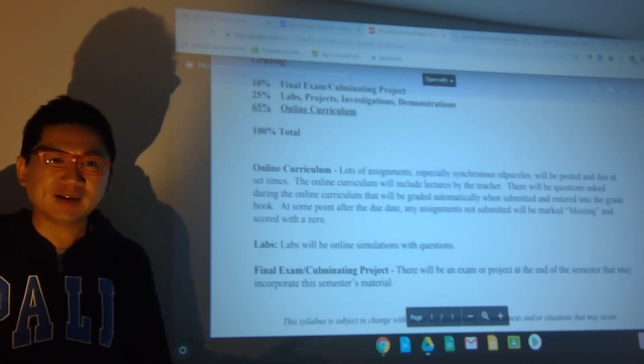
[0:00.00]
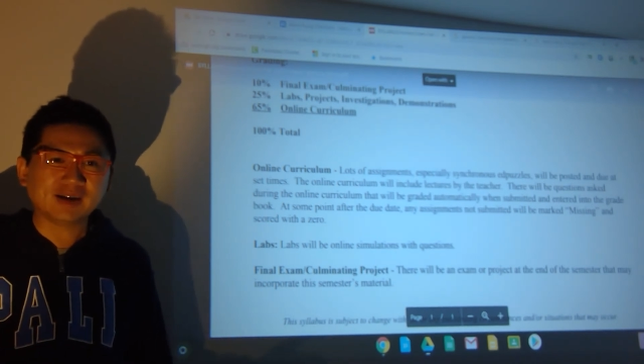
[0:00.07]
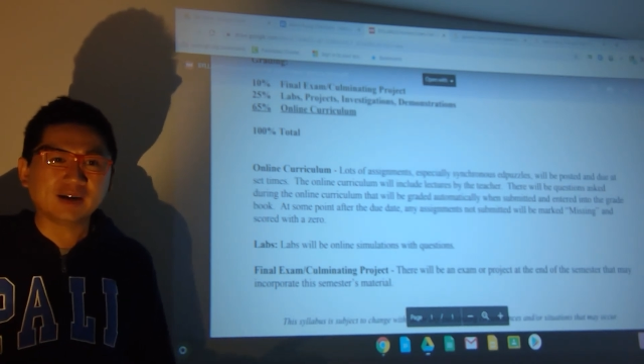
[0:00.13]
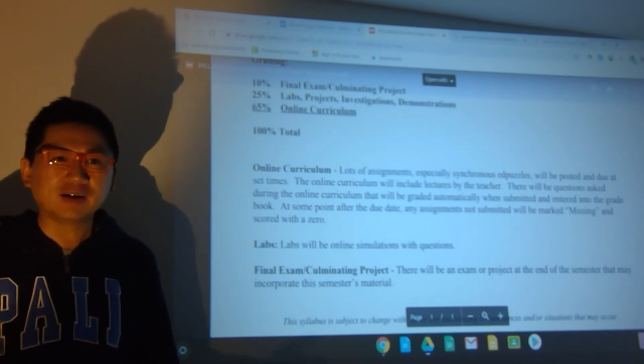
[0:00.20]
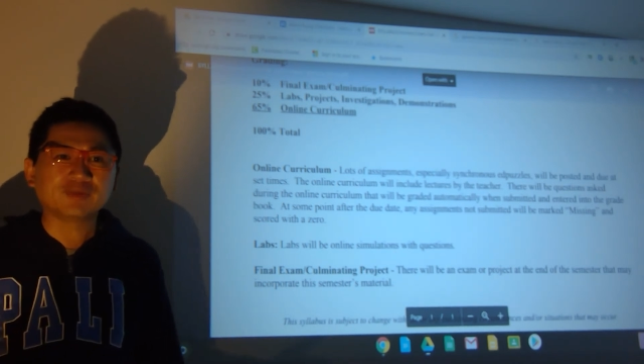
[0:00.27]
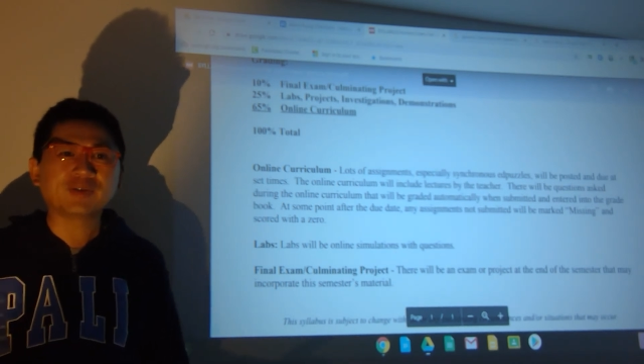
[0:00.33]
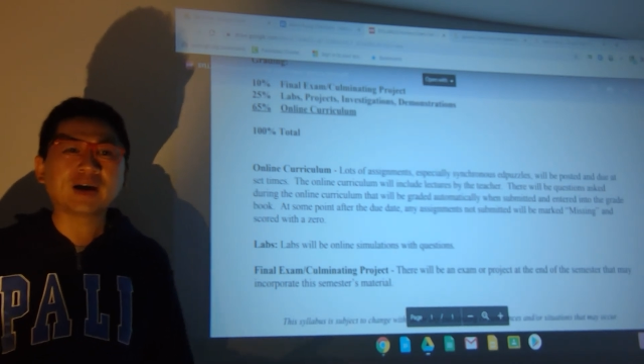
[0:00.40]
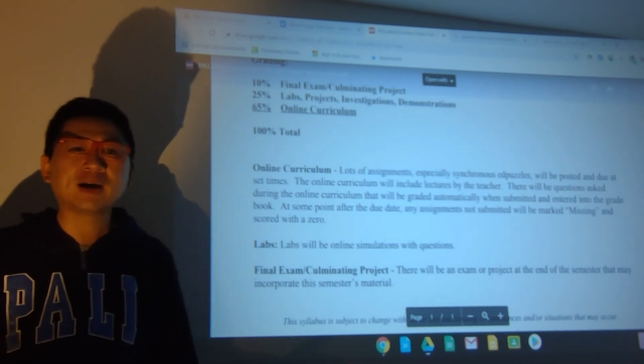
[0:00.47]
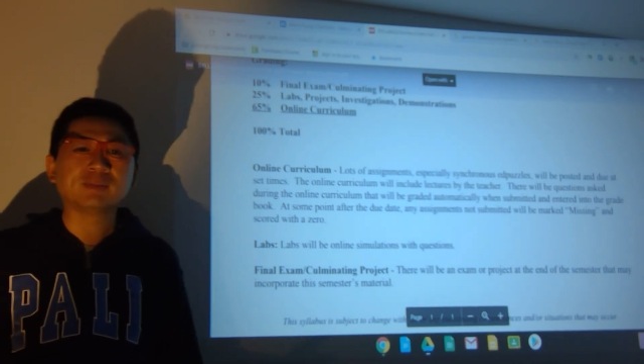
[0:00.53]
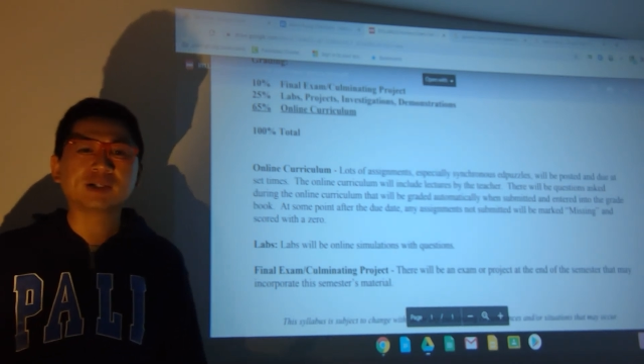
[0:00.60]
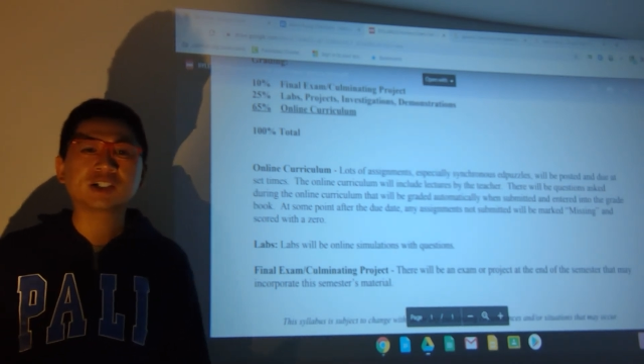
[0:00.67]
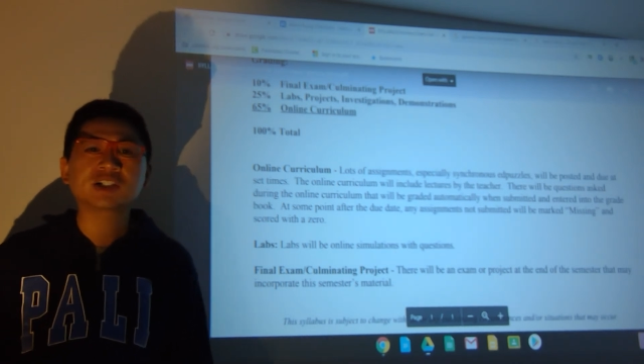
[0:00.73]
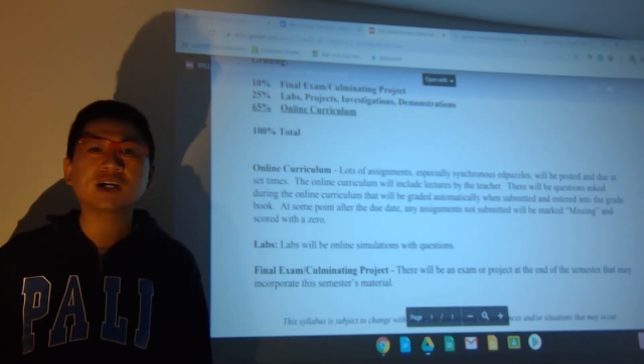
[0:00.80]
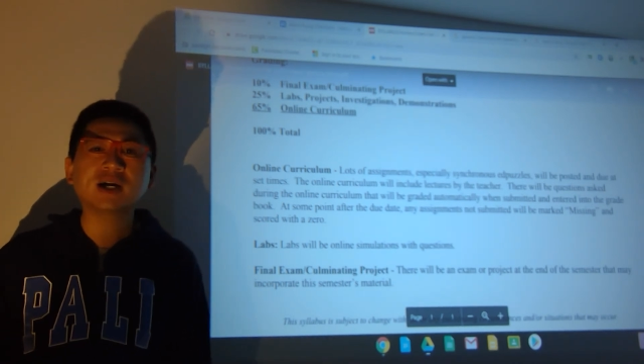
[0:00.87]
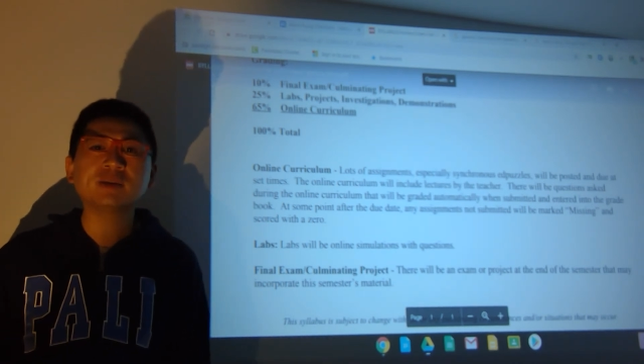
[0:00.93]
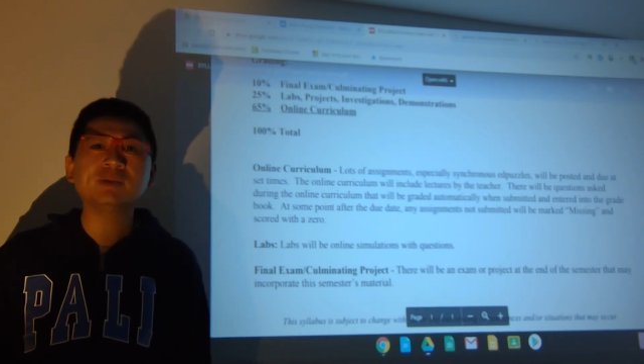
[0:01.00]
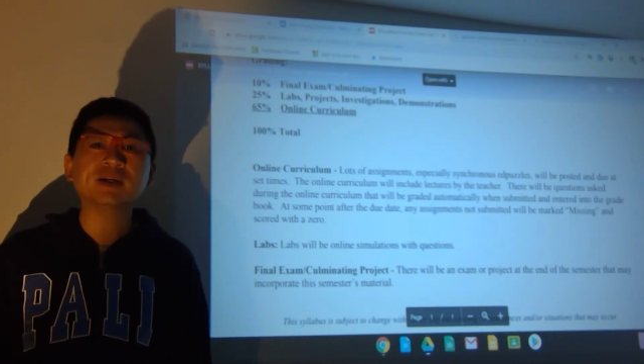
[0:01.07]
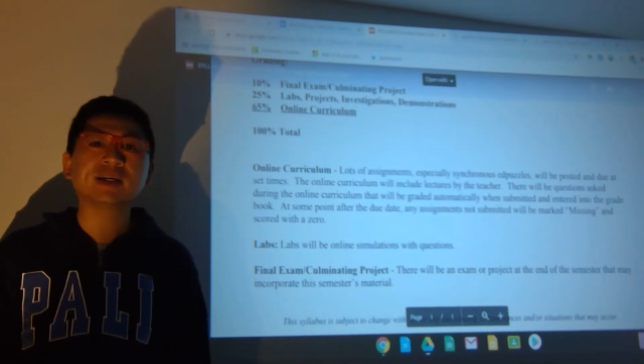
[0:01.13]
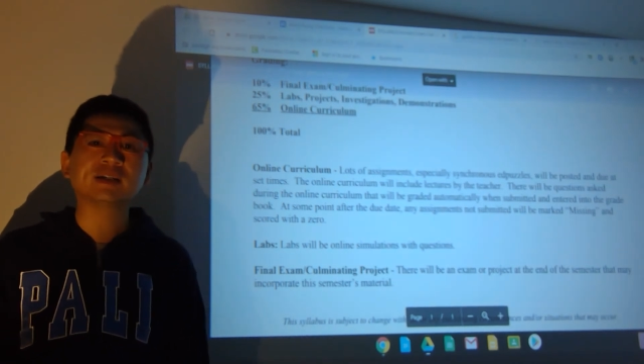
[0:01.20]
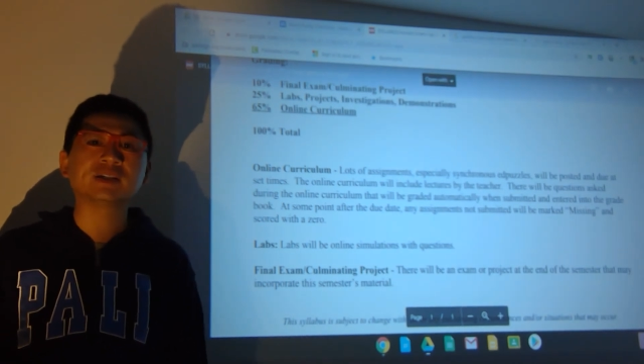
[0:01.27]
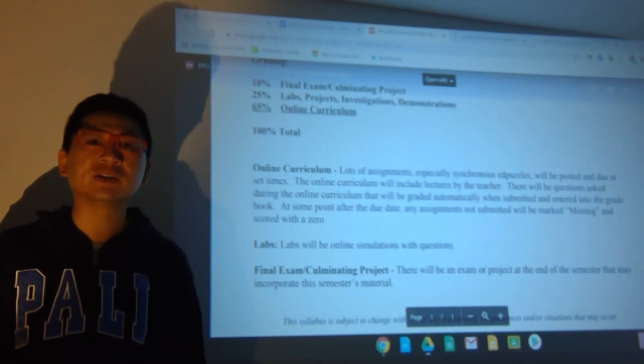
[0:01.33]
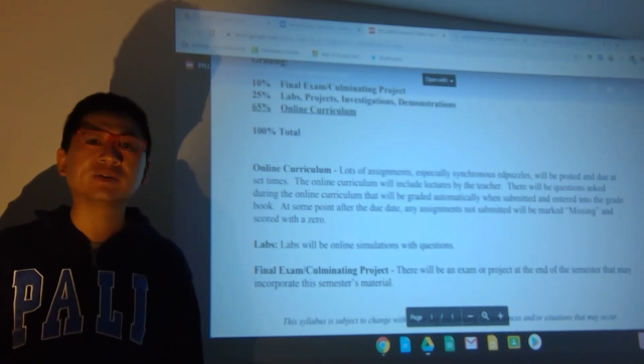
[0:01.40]
of how much time you
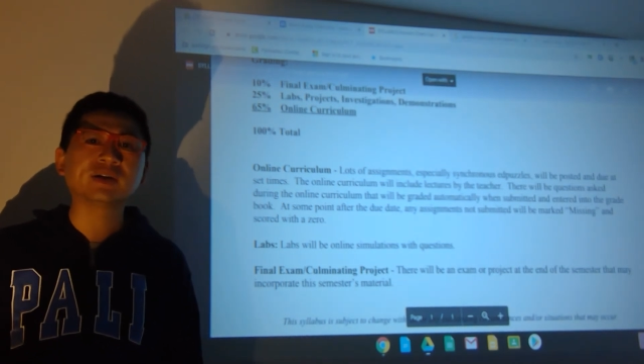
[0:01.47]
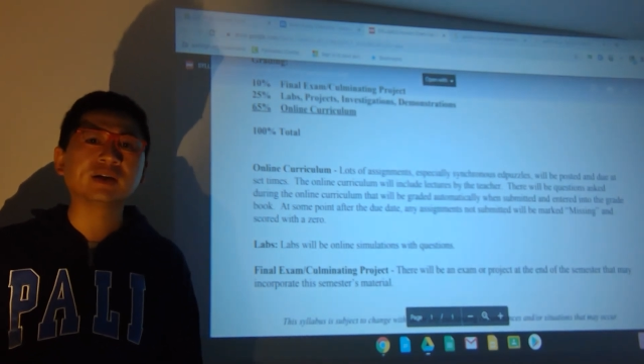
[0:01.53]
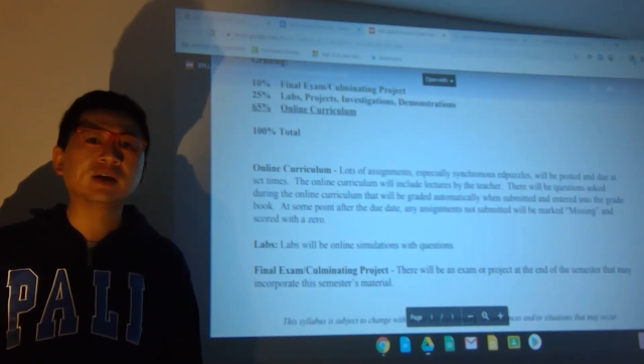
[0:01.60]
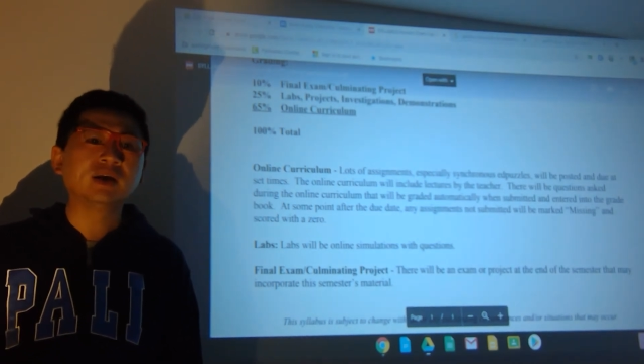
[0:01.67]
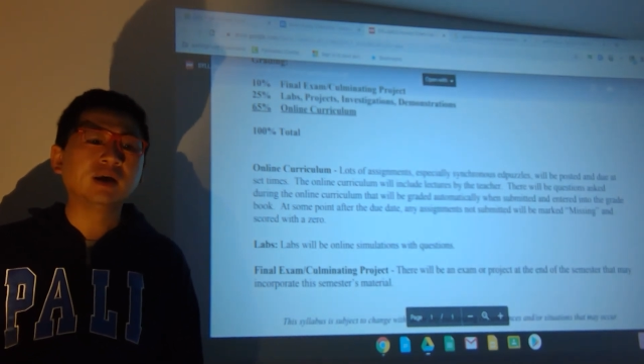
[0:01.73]
can do it.